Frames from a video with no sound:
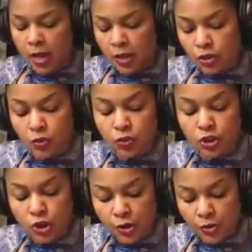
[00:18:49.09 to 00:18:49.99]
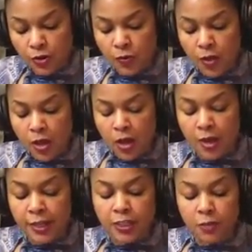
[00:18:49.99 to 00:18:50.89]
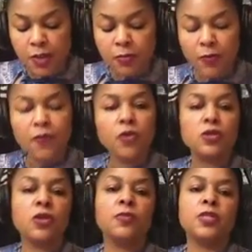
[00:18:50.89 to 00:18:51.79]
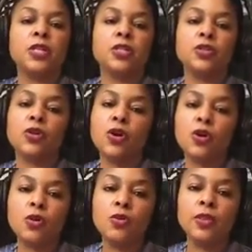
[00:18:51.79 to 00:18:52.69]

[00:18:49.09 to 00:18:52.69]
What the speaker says: So journal. Each month we focus on a particular goal.